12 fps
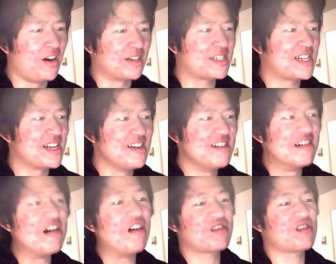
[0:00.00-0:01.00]
part
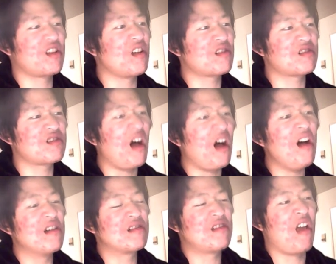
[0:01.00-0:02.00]
of
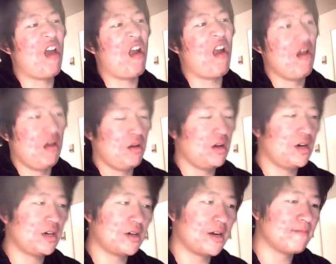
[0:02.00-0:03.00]
society.
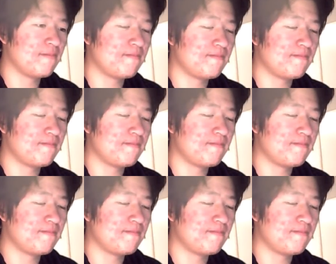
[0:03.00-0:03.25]
All right.